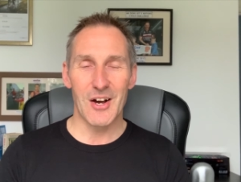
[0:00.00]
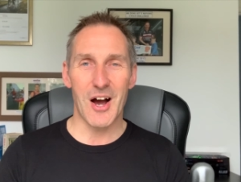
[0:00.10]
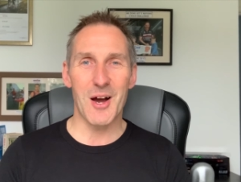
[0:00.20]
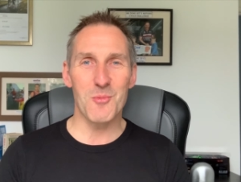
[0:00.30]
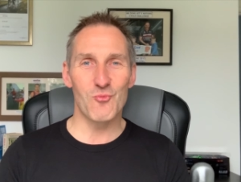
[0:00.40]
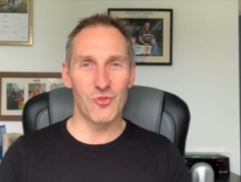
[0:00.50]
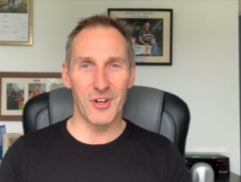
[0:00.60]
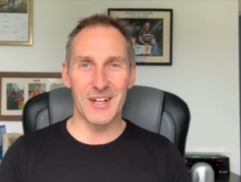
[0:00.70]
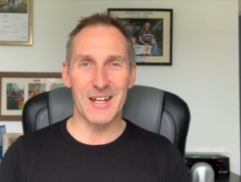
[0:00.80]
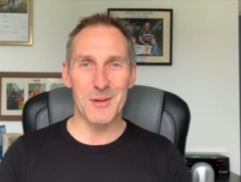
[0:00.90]
I'm
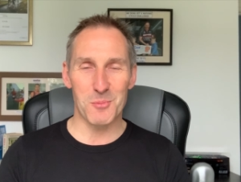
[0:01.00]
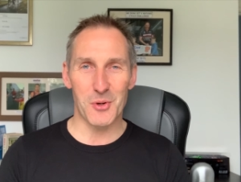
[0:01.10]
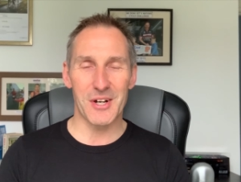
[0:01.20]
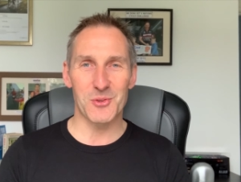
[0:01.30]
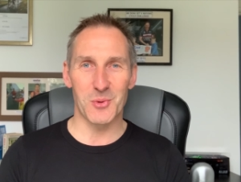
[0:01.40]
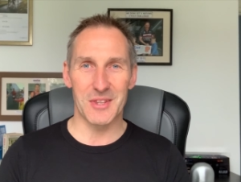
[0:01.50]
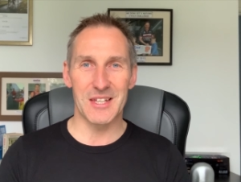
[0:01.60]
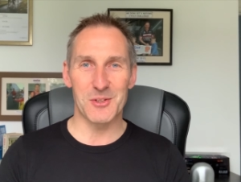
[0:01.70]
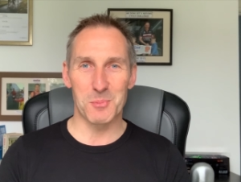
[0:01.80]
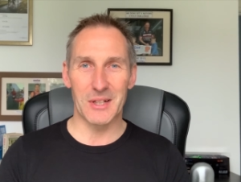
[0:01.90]
really impressed with
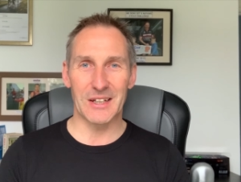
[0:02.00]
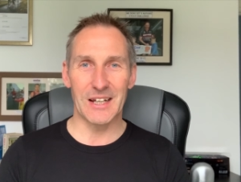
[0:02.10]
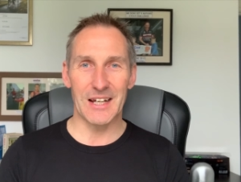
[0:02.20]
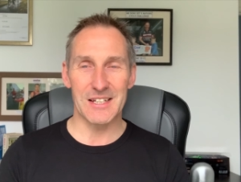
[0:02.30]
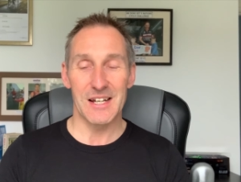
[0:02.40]
this bit of kit.